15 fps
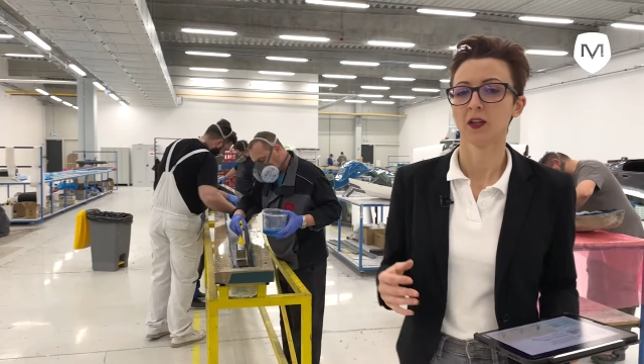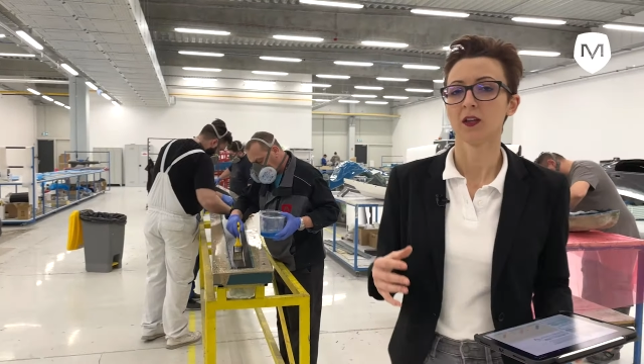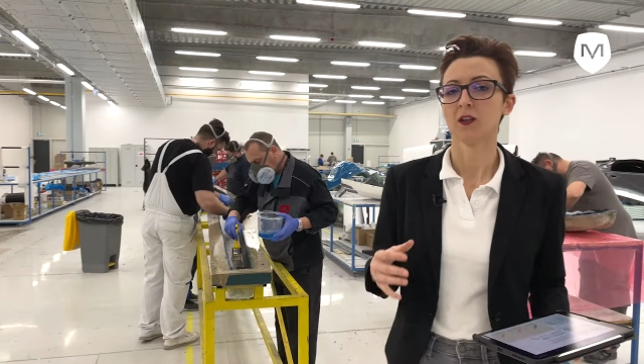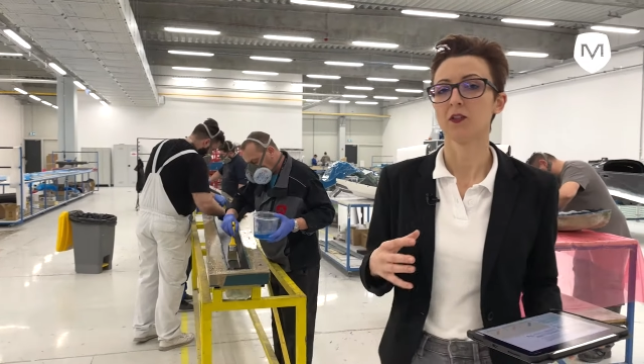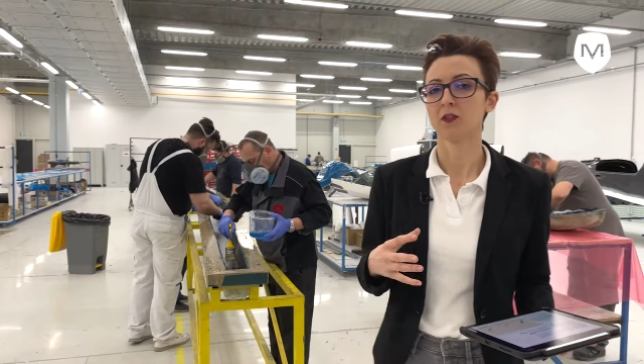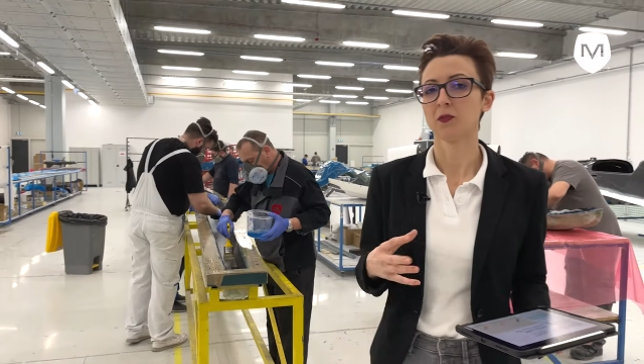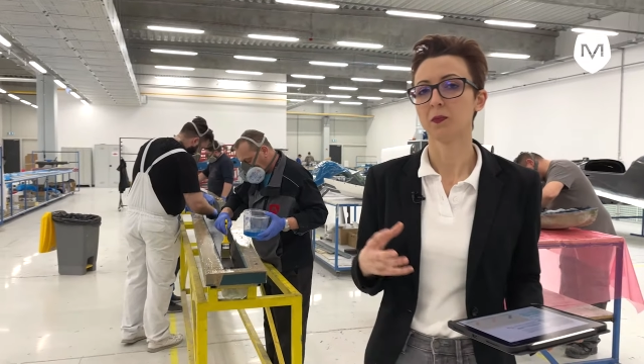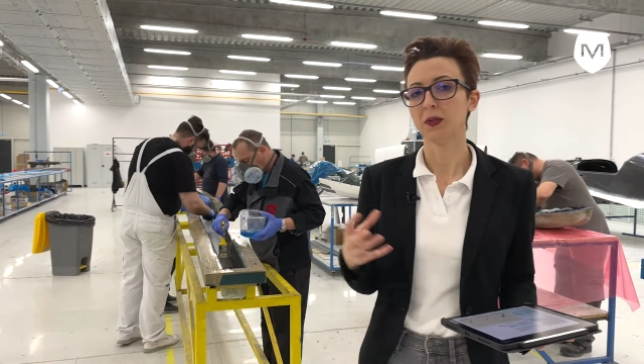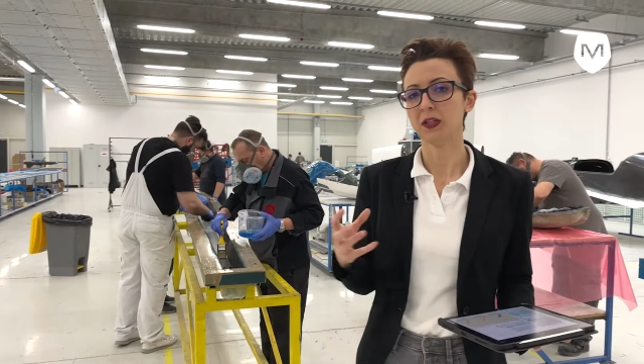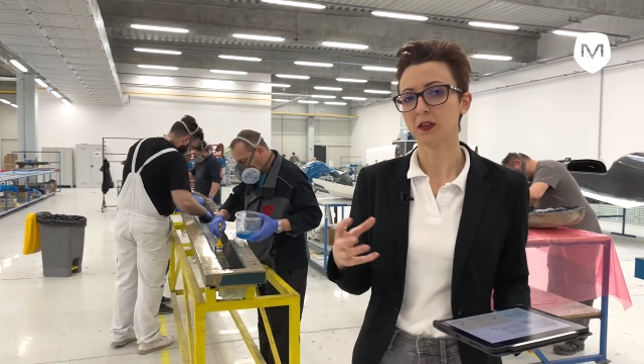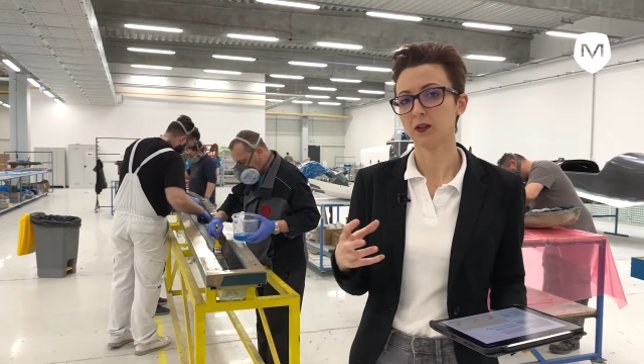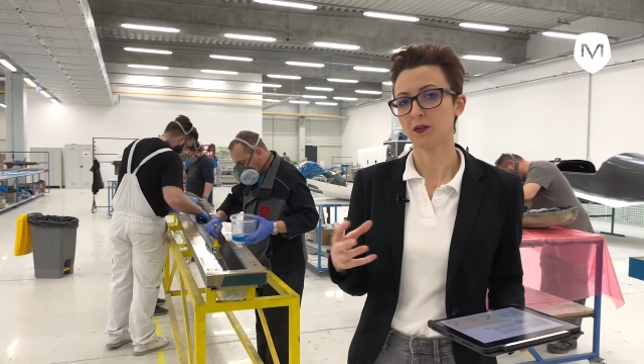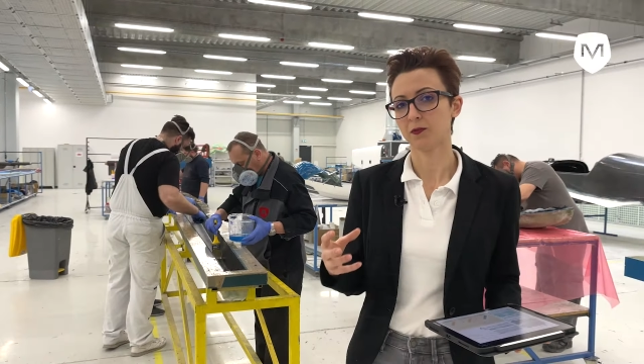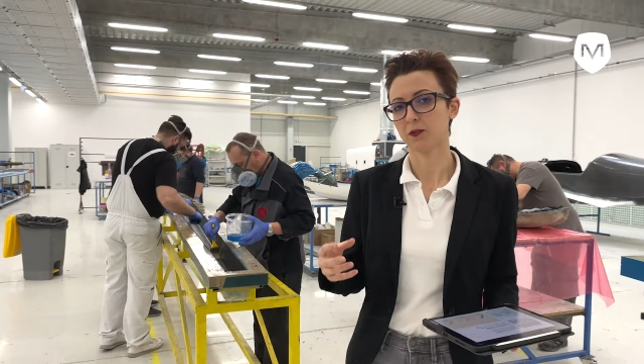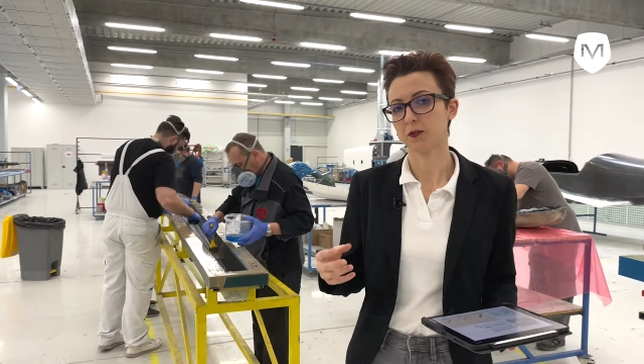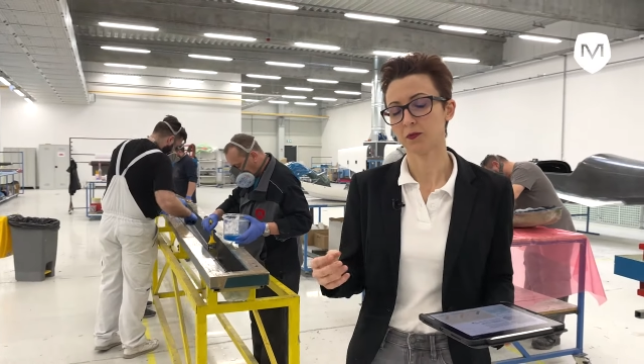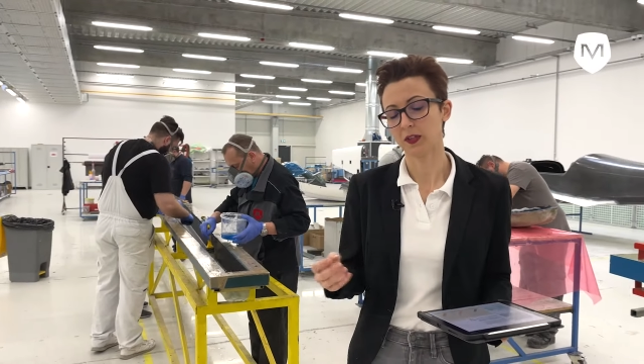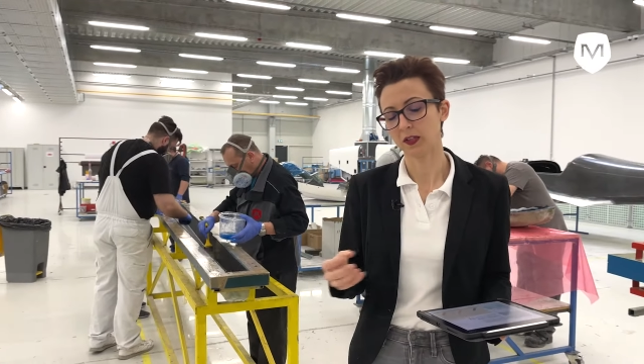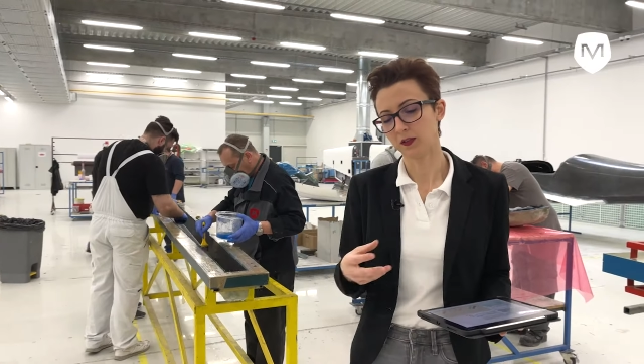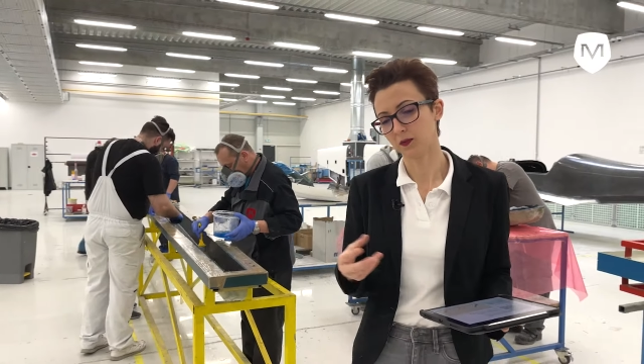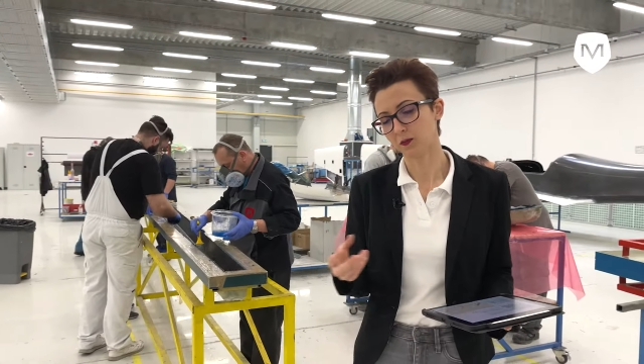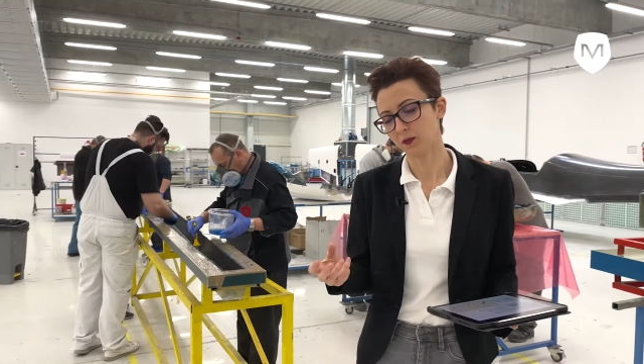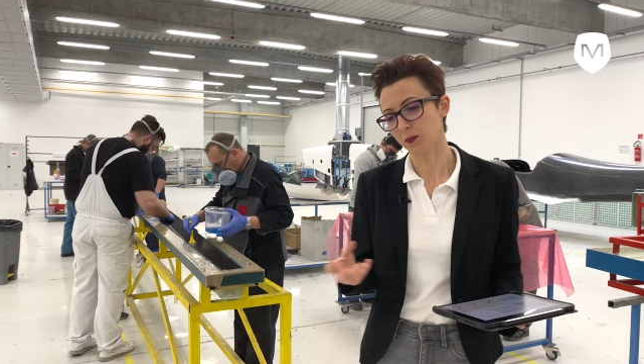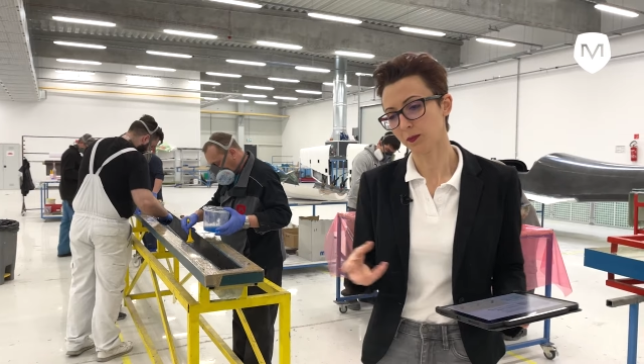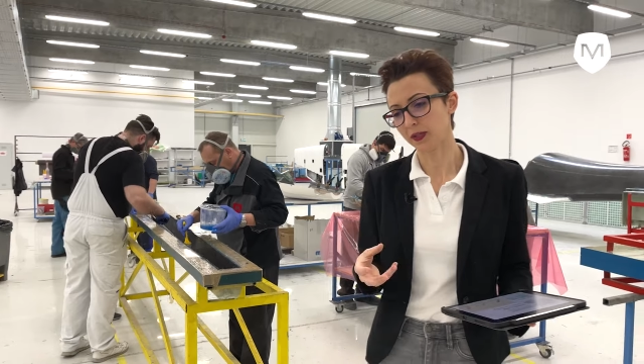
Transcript: is the middle of the